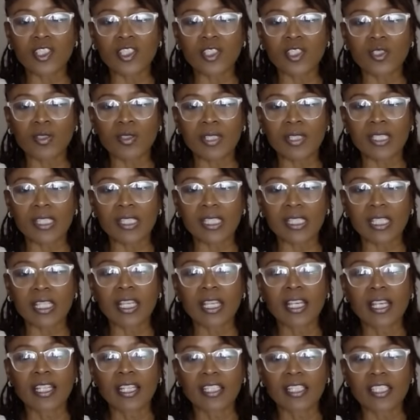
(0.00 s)
And you can see
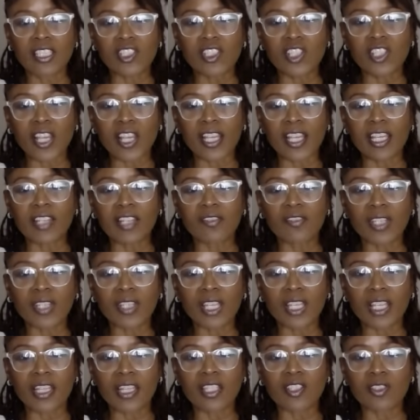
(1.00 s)
DJ Envy,
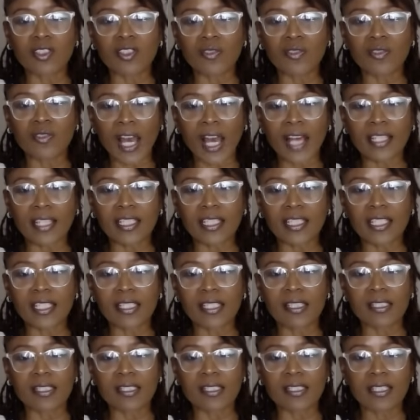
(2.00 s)
and then you've got
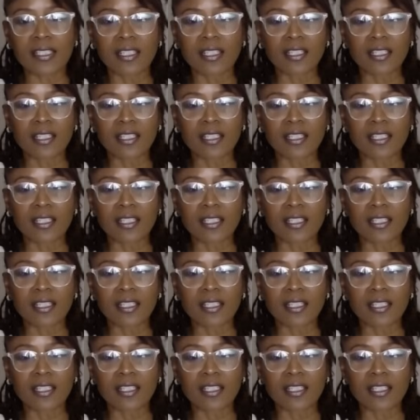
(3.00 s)
his